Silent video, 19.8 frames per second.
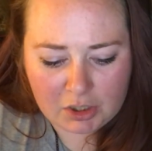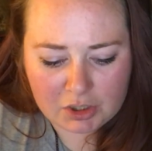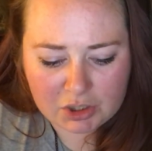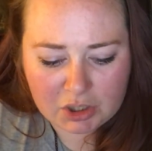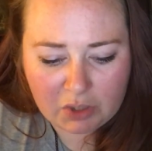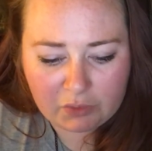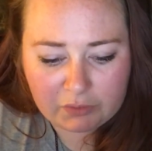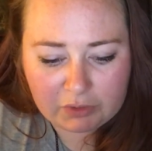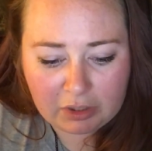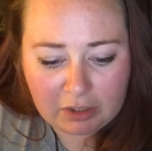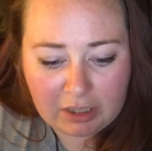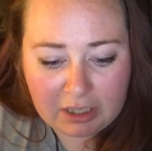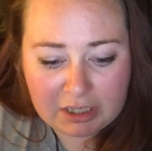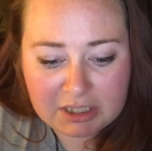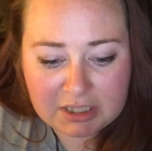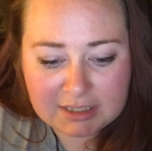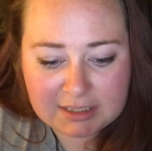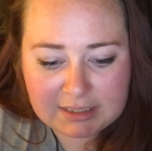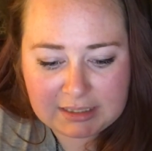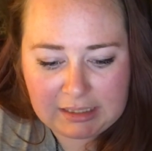So overall, I
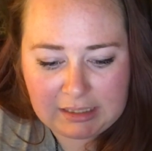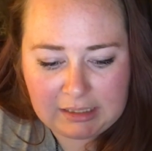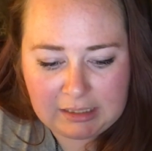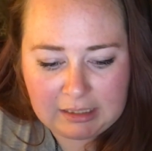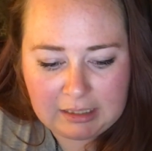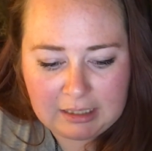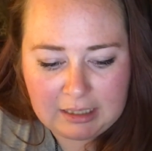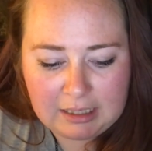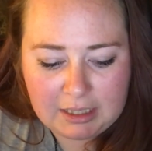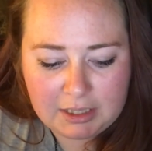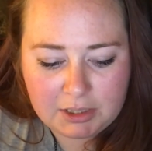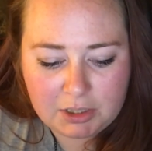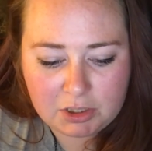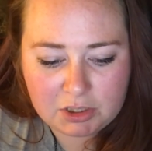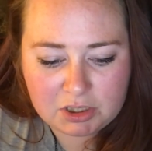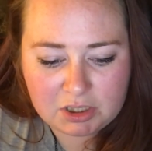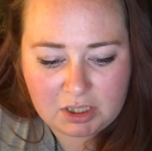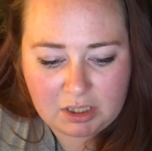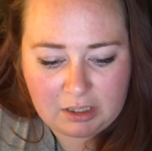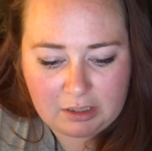just see
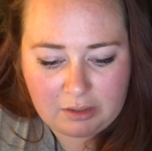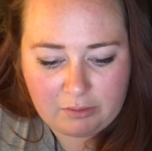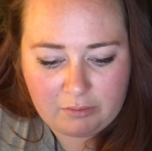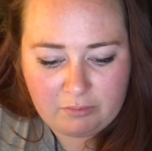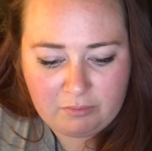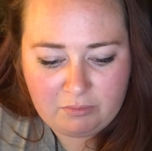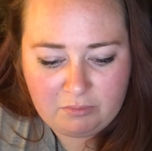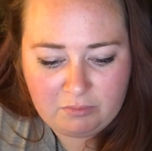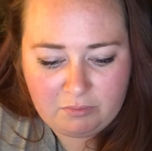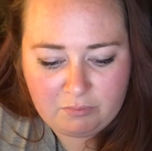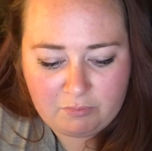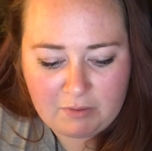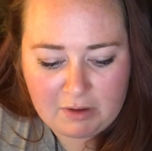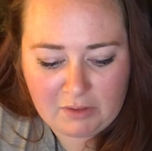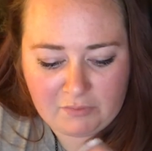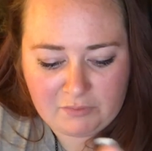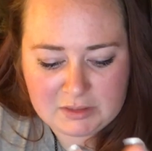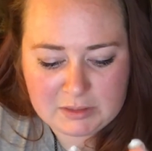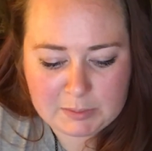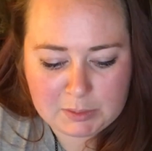there's a
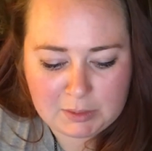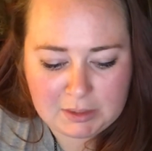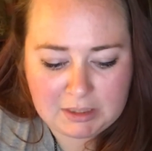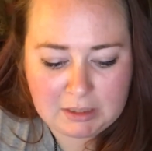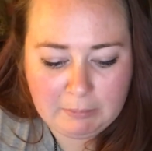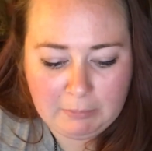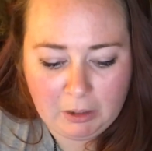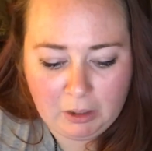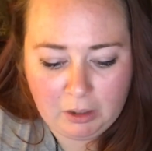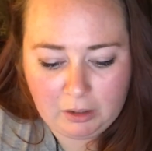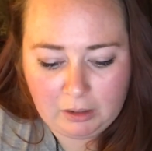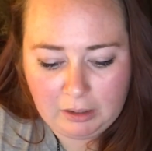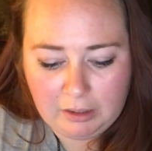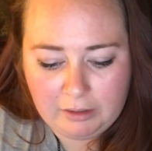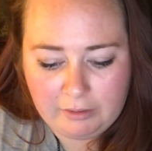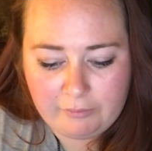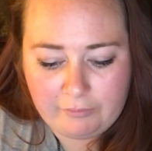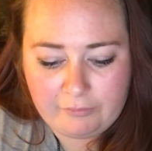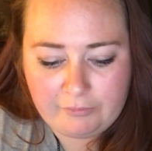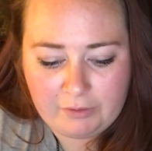relevance between them all
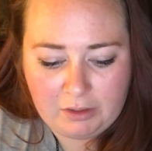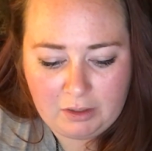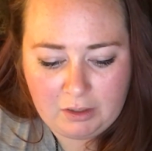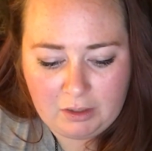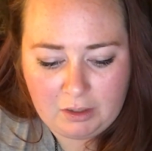of,